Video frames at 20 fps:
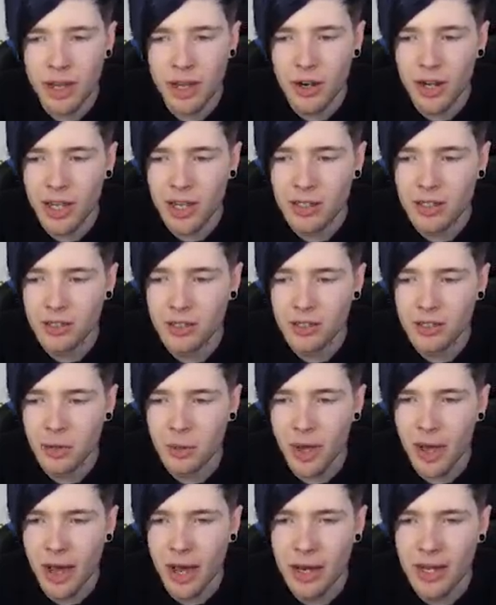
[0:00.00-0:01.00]
Yeah, it is
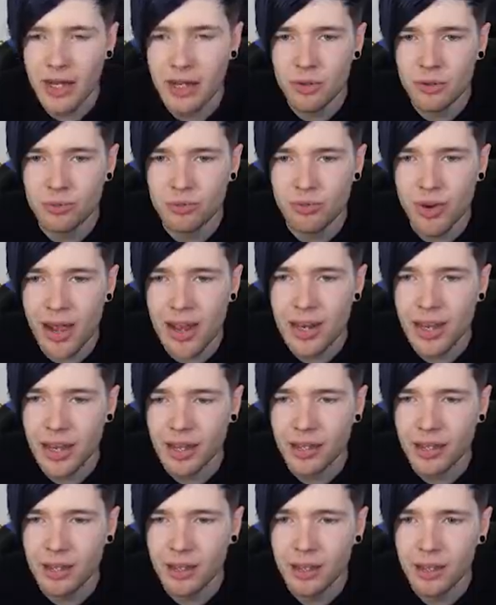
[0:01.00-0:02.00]
square. I need a
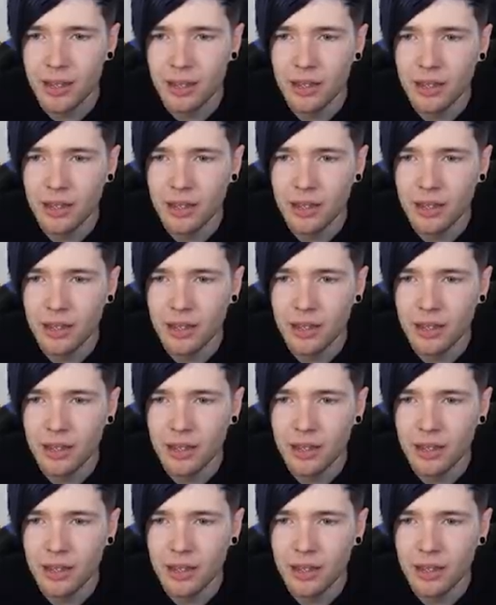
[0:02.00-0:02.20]
relic.